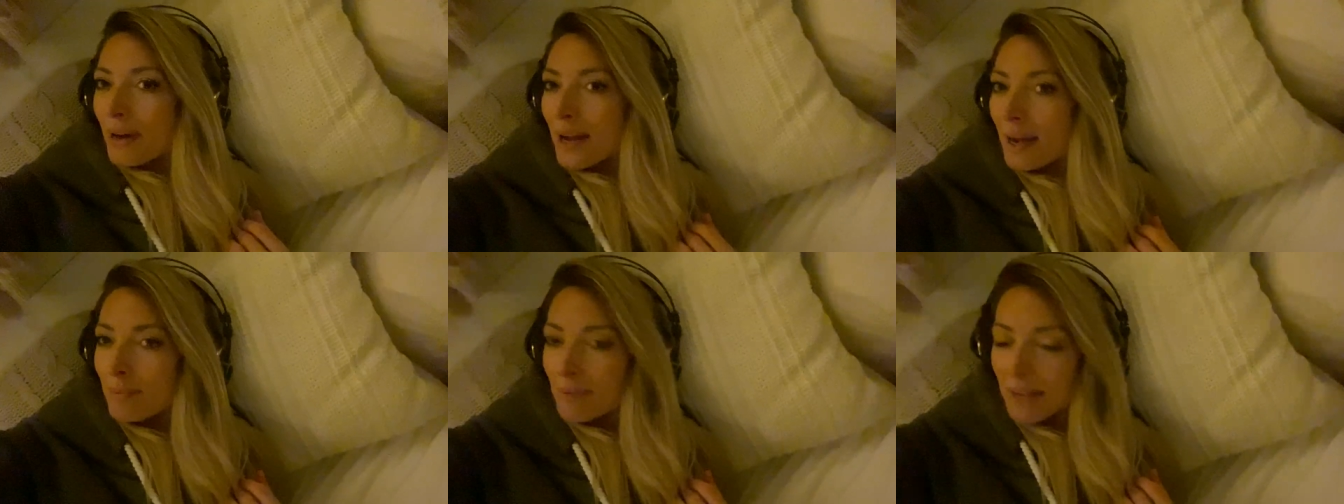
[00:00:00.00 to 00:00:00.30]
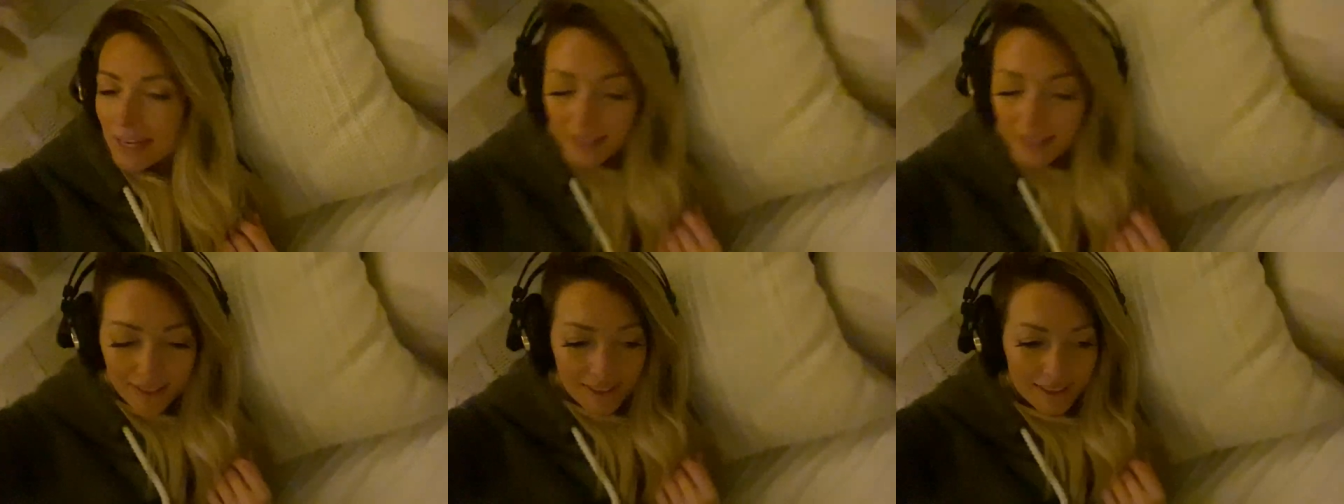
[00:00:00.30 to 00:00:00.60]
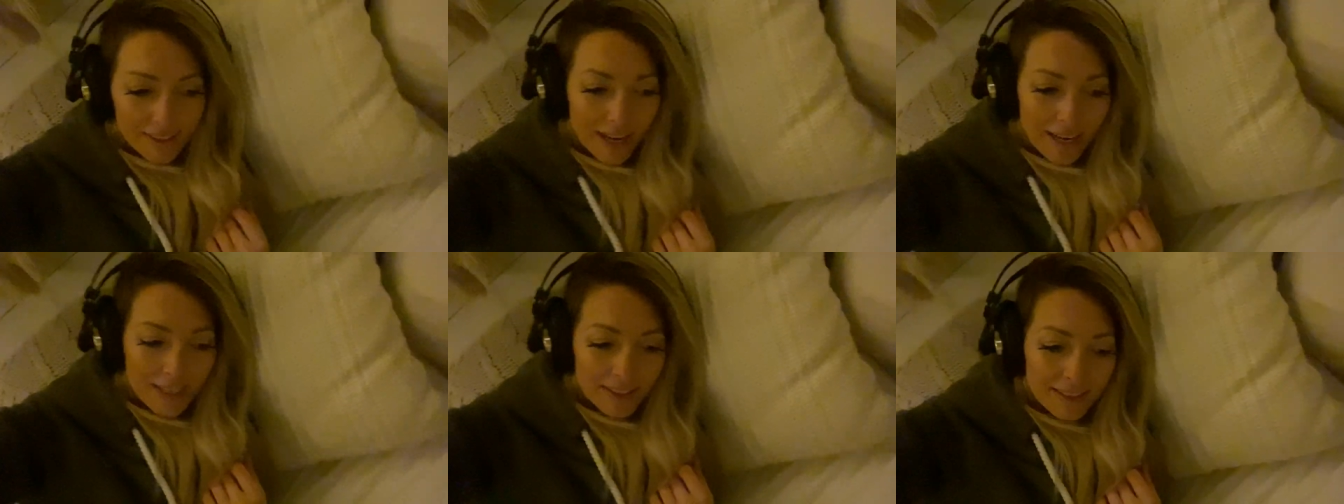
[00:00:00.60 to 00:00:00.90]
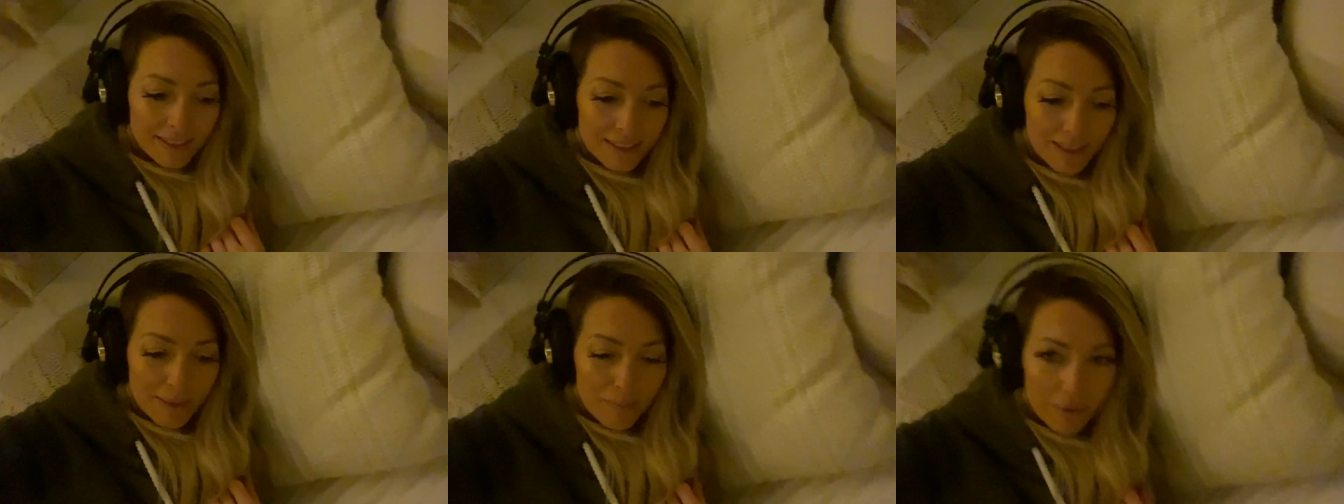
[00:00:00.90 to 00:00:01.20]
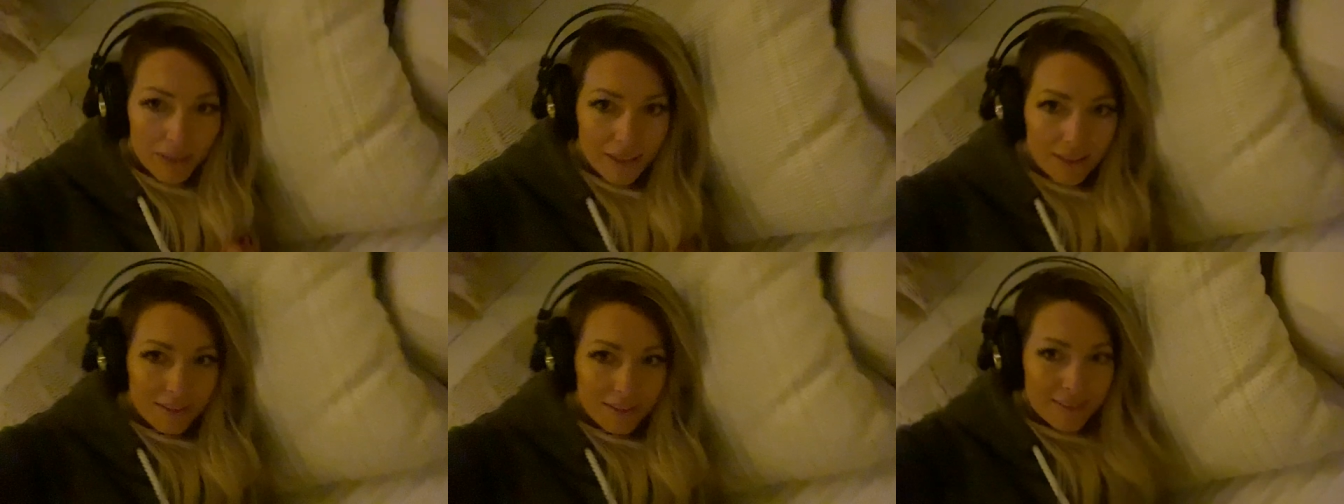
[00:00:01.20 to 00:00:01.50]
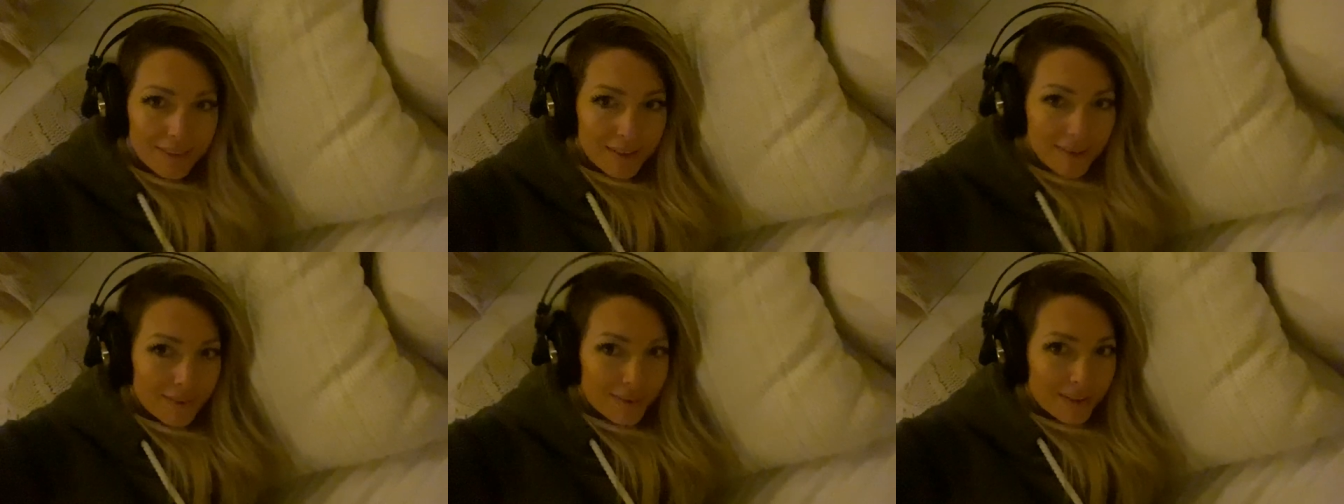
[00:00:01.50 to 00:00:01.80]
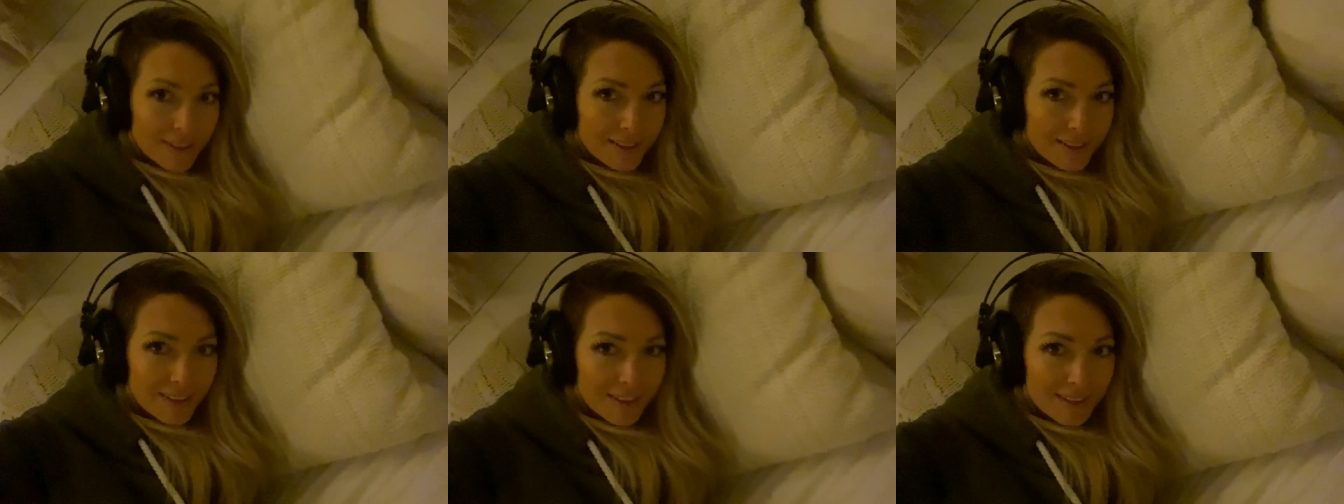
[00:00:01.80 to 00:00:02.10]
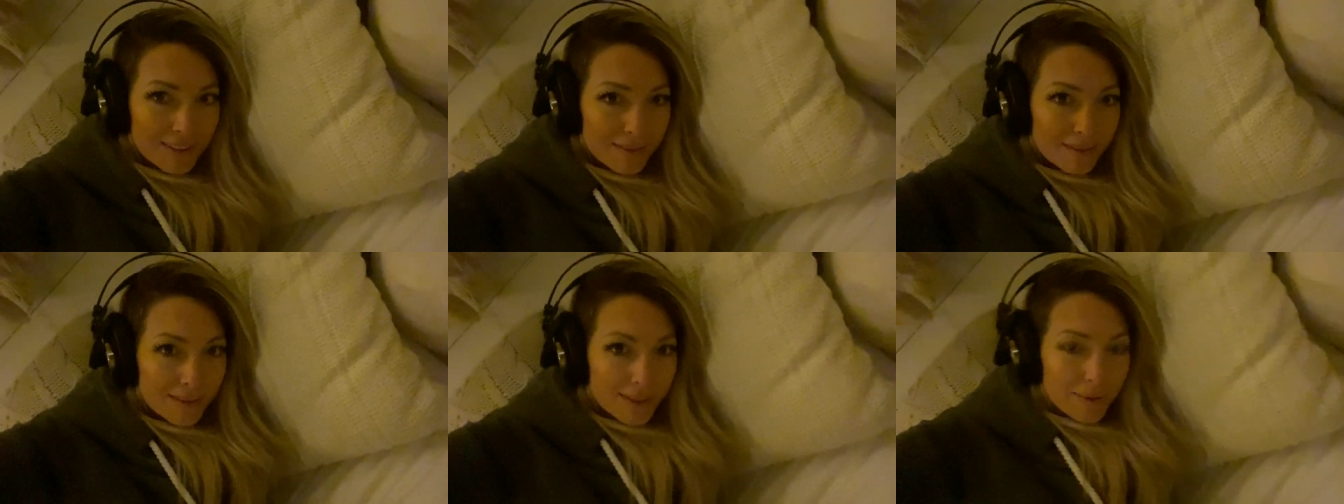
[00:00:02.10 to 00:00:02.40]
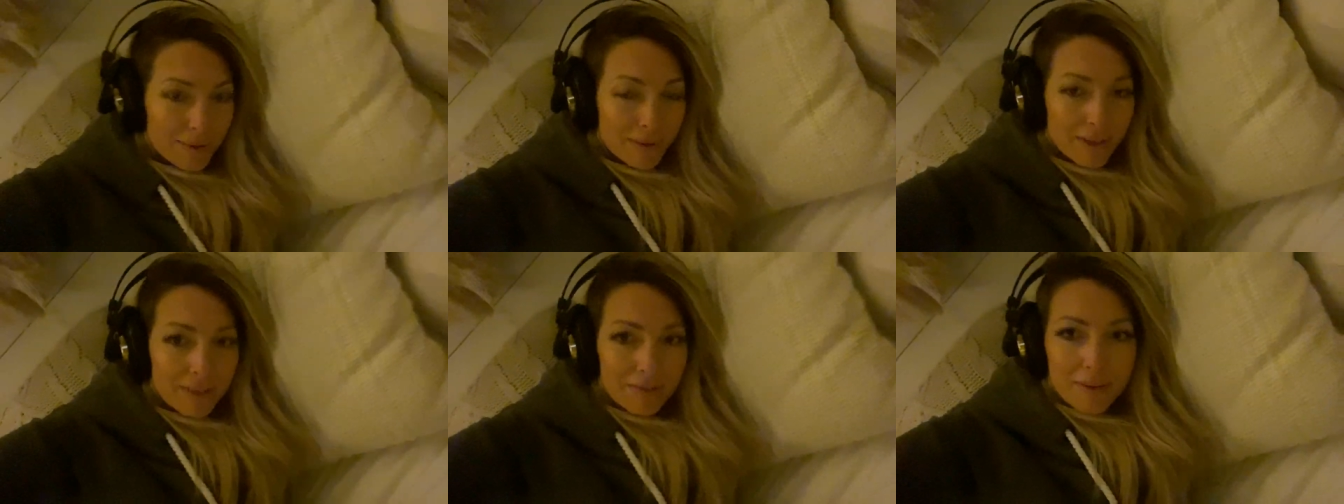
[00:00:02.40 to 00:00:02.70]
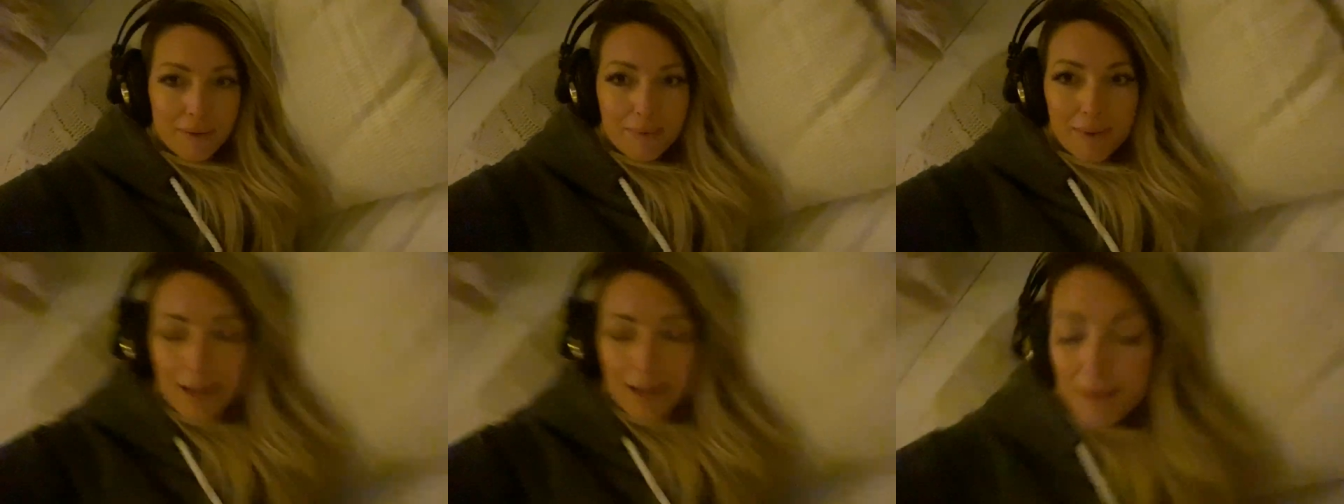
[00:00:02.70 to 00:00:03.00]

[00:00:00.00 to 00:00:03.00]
I'm like a side sleeper. So this doesn't really work for me.